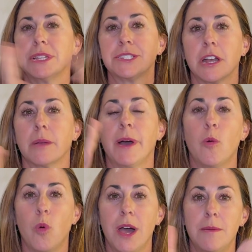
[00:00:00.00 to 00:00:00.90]
let's talk
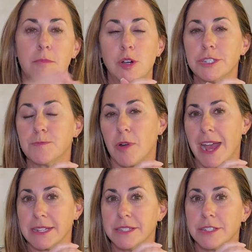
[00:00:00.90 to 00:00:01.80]
about what most
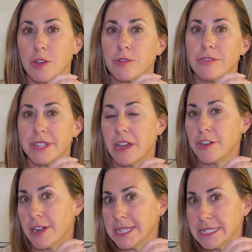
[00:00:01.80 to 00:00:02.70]
practice owners
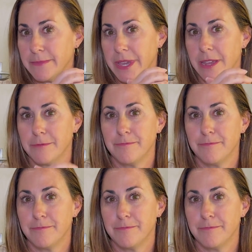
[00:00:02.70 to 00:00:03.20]
underestimate,